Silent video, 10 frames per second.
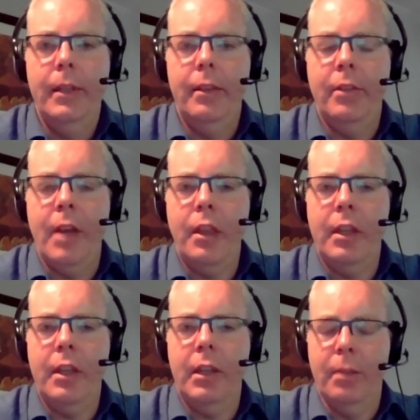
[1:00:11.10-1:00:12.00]
there's
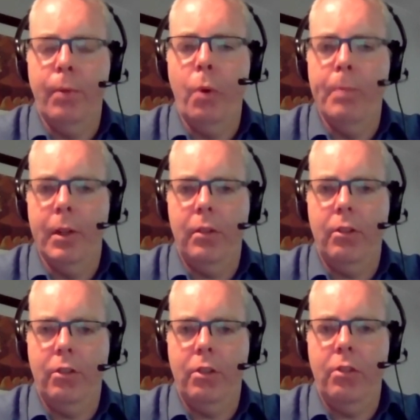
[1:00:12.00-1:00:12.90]
nothing at the moment
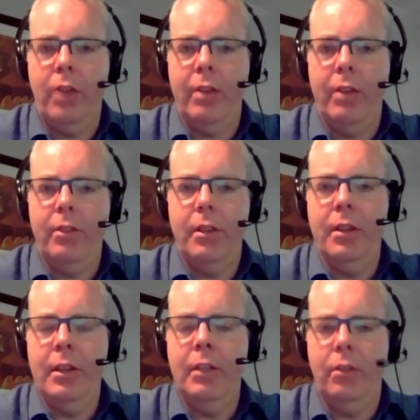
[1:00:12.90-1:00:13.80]
to suggest the
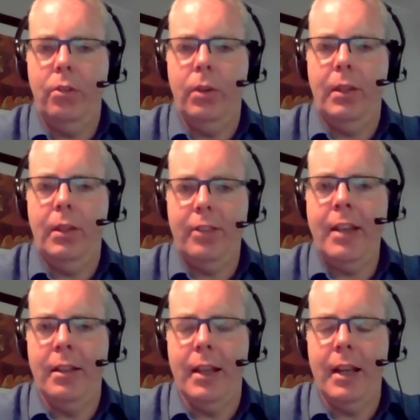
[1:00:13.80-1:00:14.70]
need to
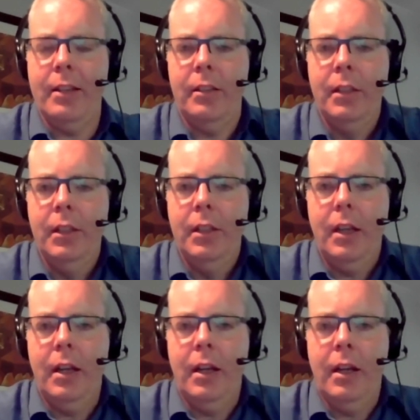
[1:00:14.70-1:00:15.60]
extend that.
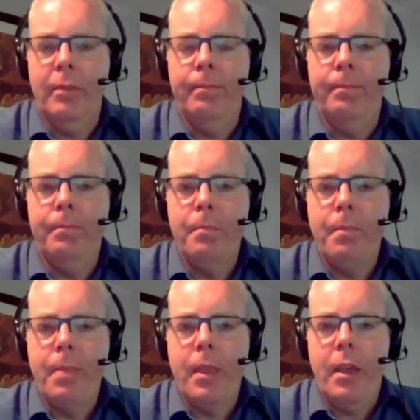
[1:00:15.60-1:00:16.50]
Um,
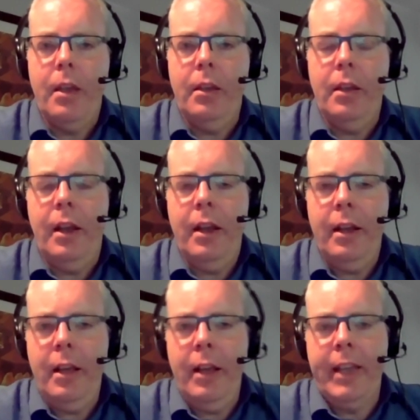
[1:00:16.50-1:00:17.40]

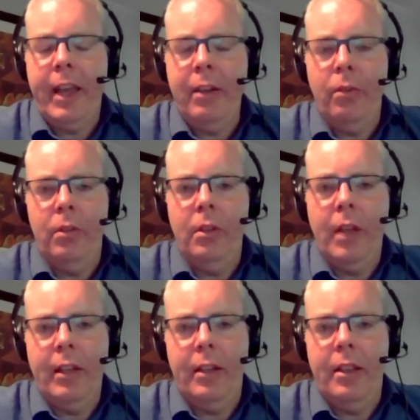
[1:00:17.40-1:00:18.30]
again,
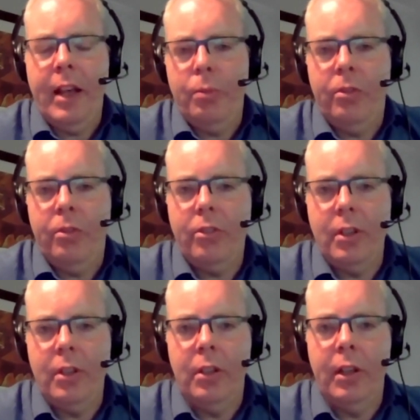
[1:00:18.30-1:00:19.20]
that that was
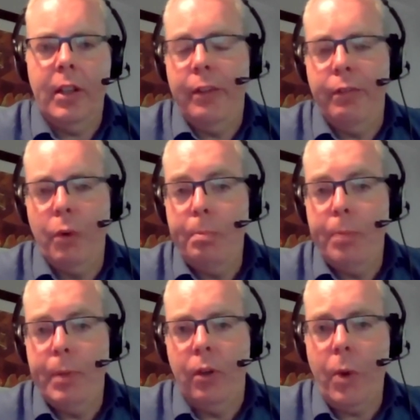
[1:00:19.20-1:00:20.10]
still a kind of
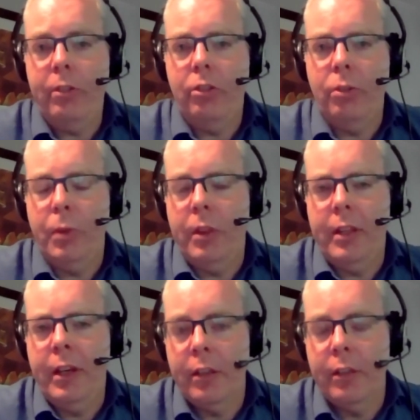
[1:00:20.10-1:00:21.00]
open question with
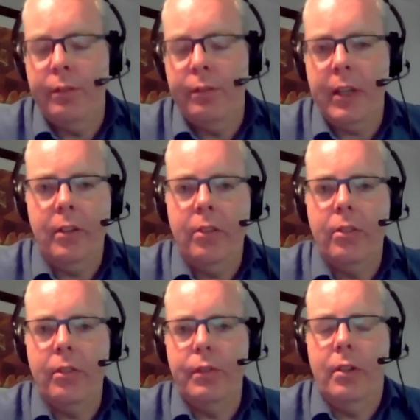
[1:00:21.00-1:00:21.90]
the other
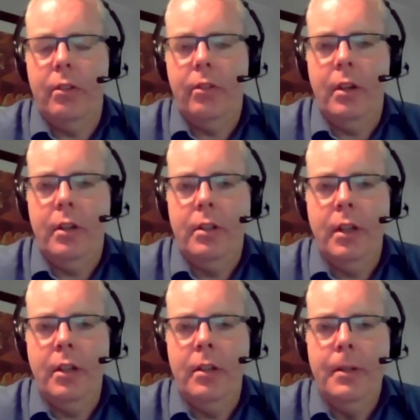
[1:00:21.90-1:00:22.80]
variants of concern,
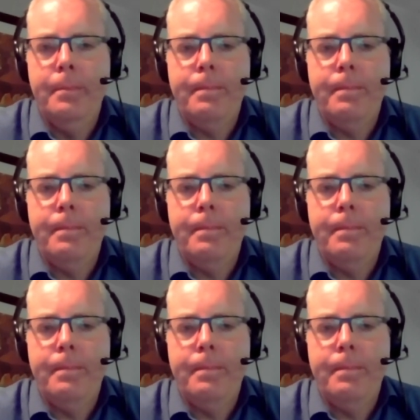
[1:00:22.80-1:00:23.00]
and